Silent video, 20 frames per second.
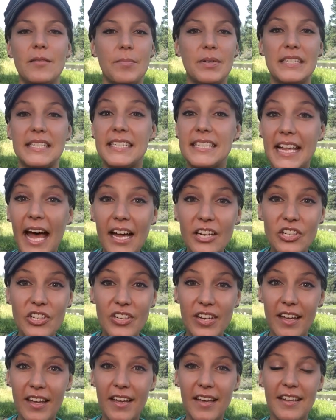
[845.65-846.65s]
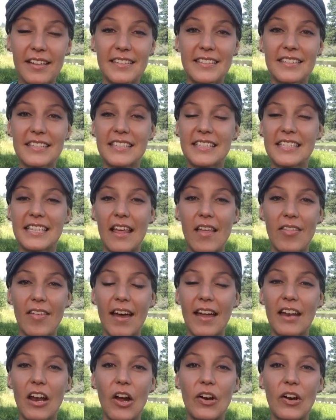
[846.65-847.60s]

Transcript: possessions that